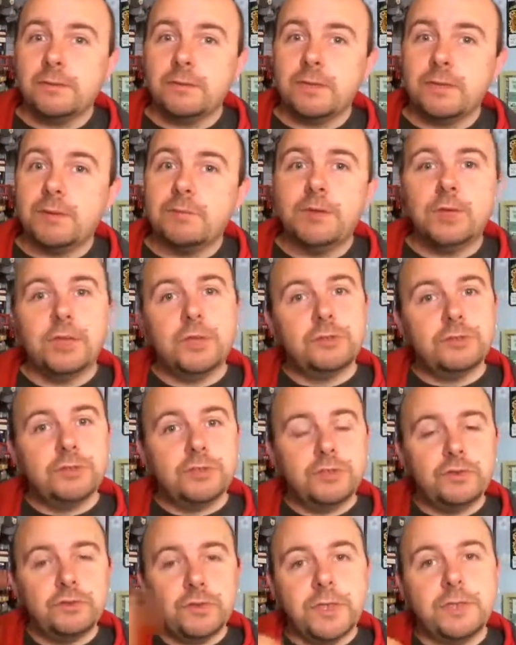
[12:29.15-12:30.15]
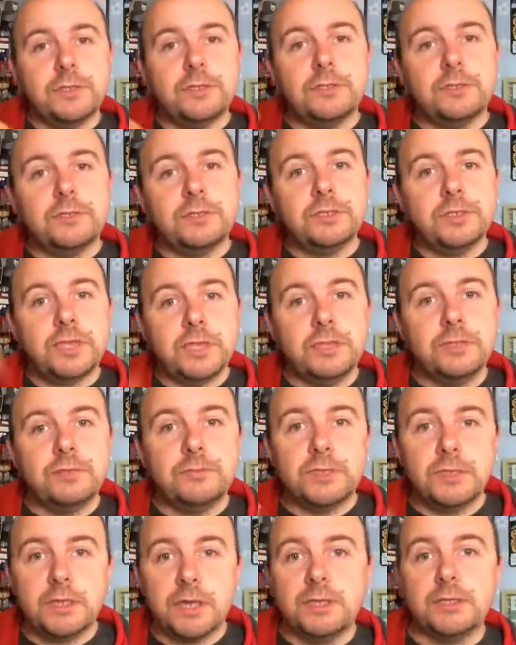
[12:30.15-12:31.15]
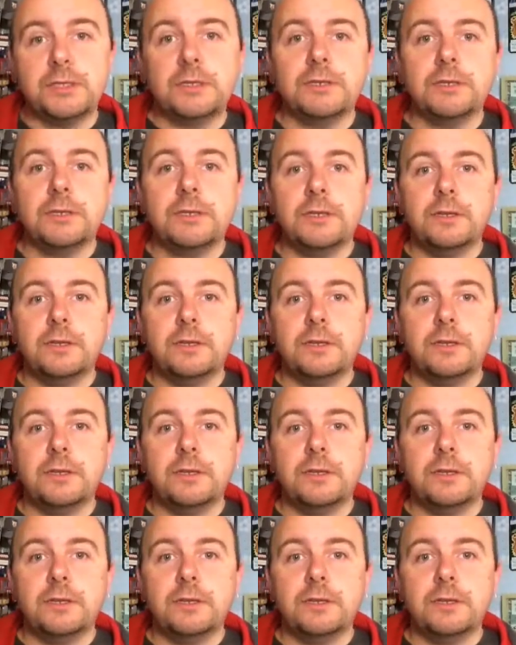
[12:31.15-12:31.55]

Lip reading: That money goes straight to Stand Up to Cancer.